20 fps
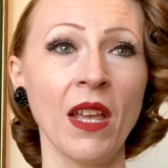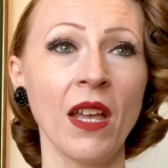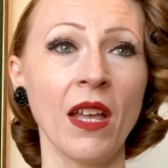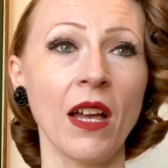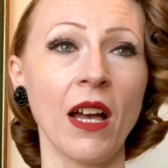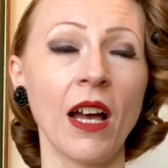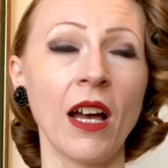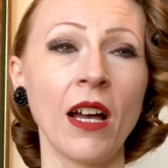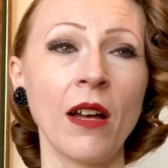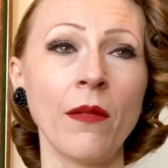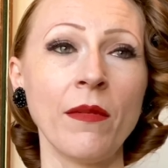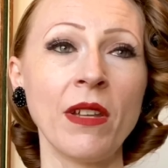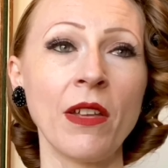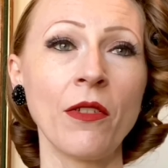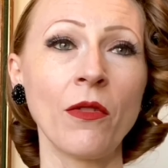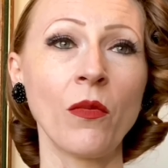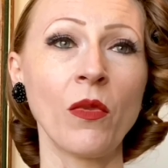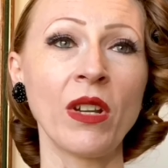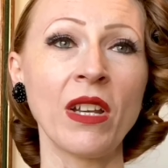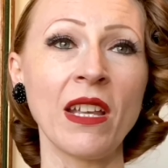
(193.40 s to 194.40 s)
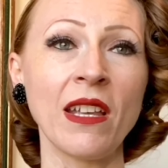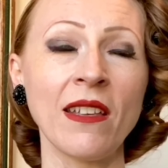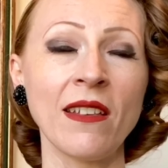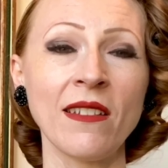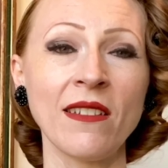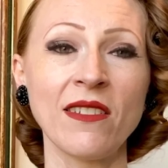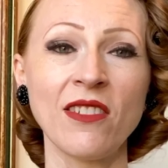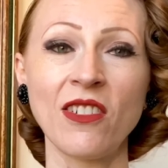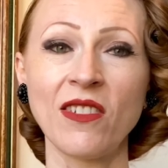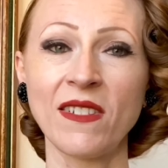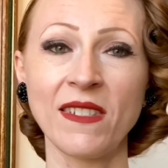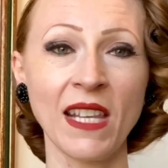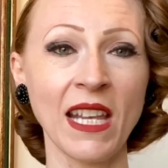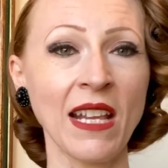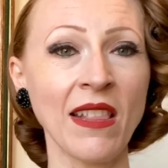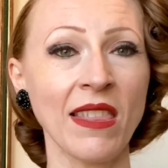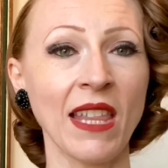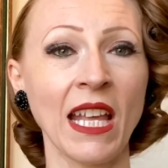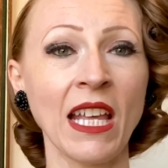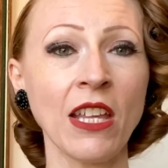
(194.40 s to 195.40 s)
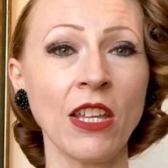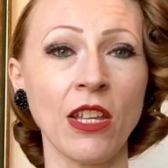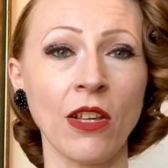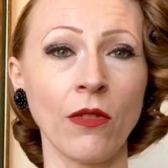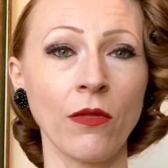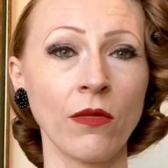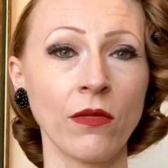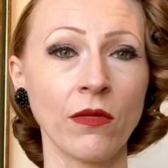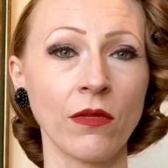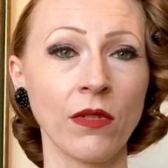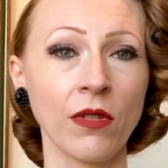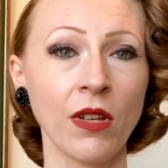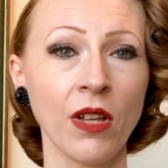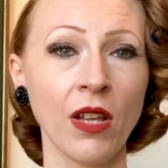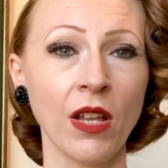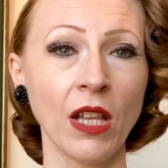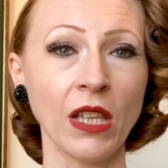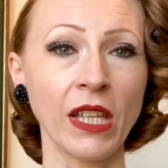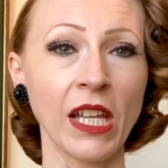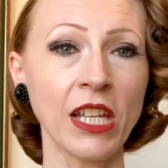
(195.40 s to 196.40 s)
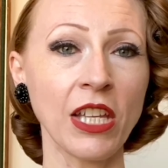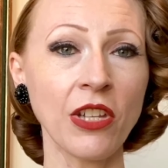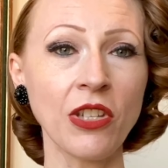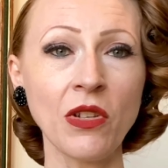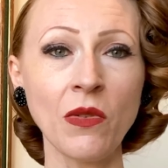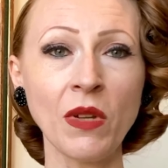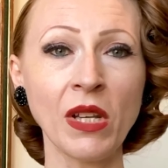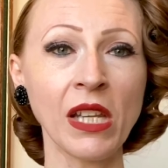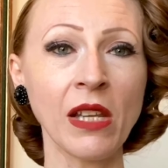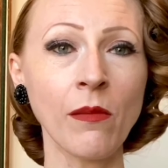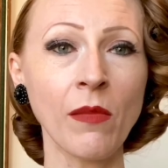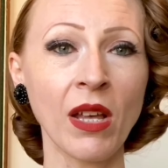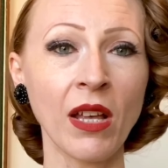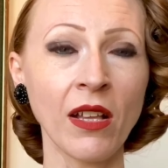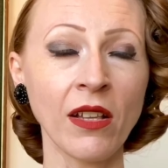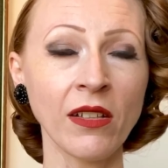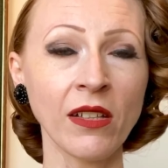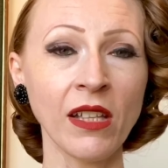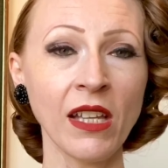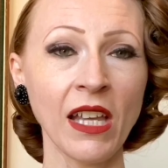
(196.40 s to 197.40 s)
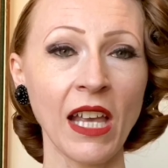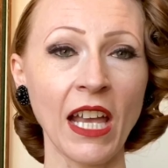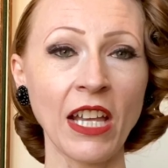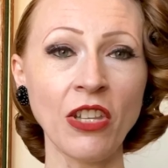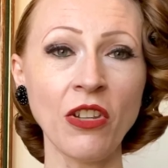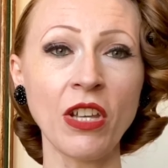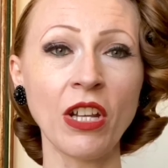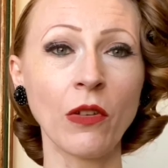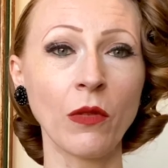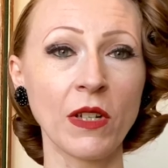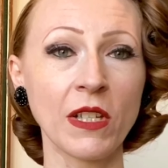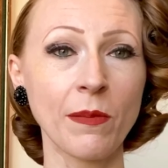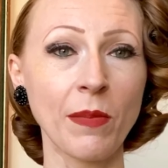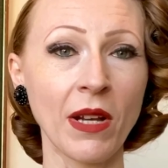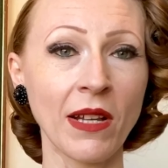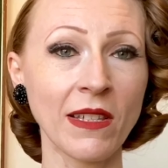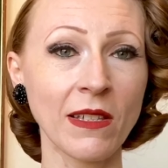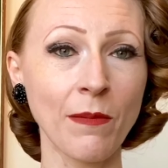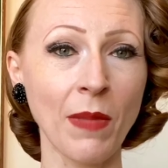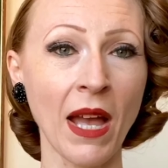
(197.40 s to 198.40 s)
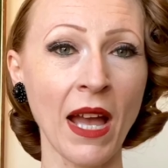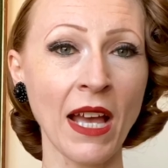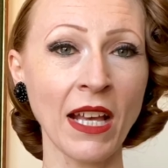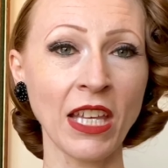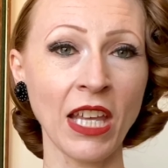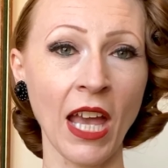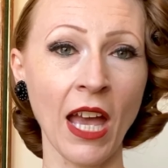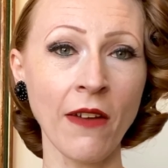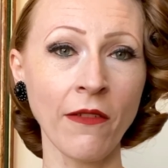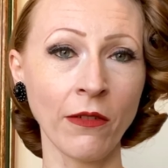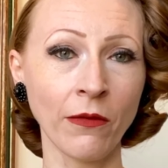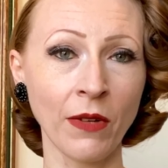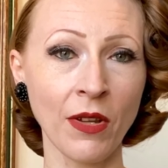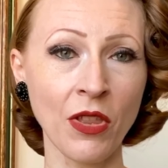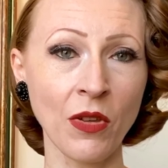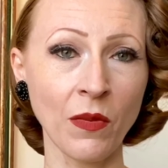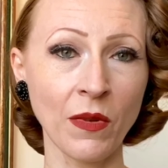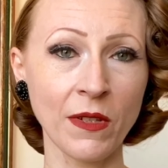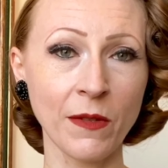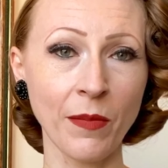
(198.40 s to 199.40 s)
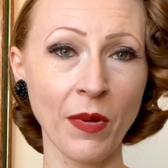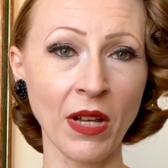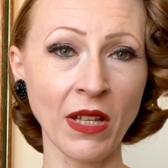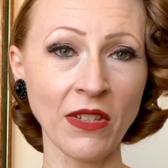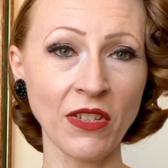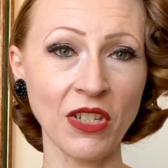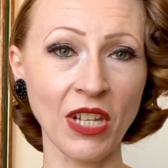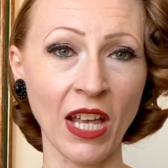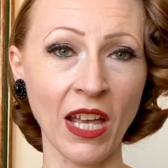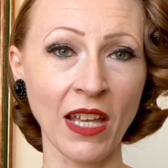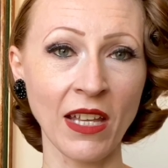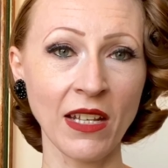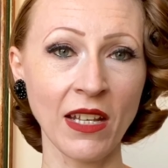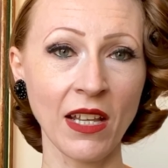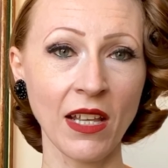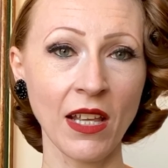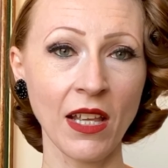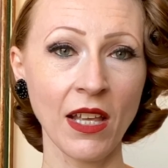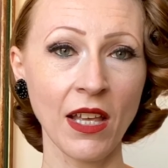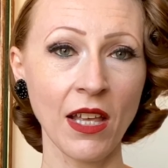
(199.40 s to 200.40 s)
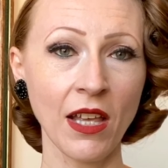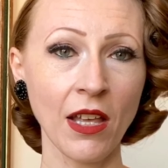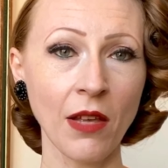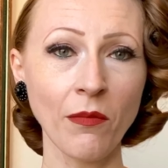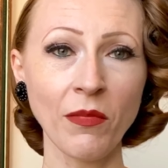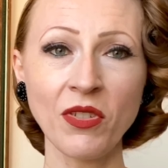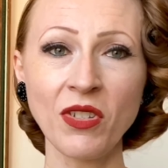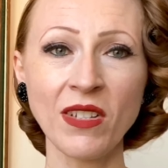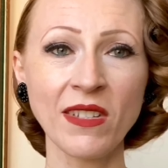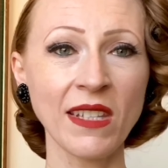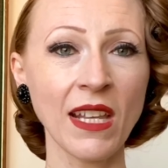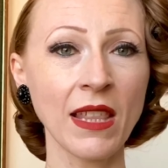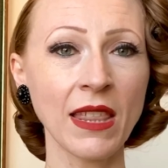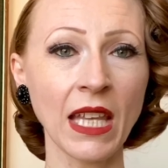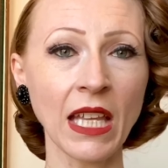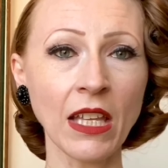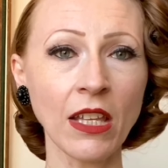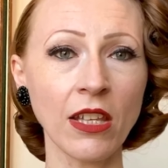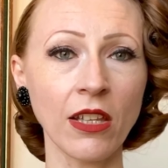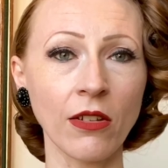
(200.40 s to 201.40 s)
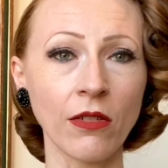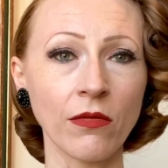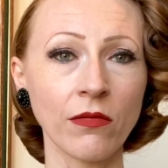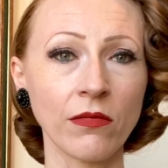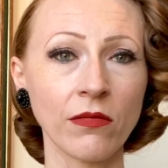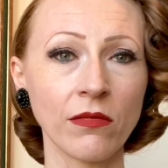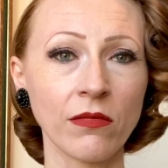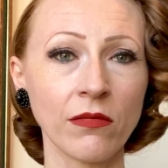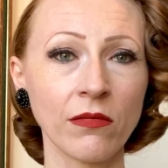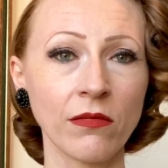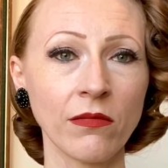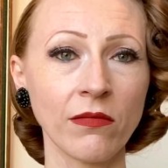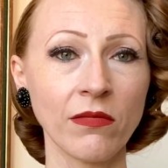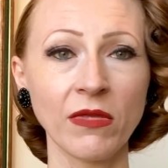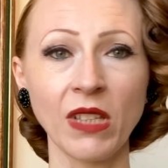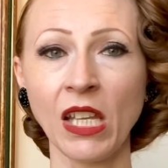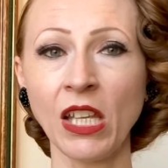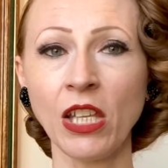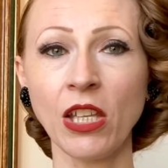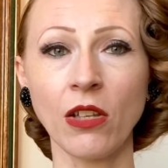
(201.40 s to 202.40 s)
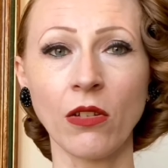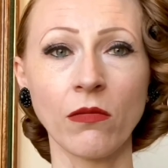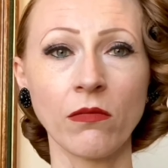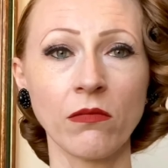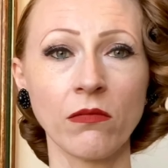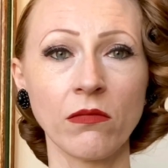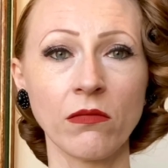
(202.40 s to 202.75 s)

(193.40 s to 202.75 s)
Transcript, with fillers: Um, another one is just saying thank you. Like you do an email and you get a response back. You haven't read the response yet, but just say thank you. Thank you.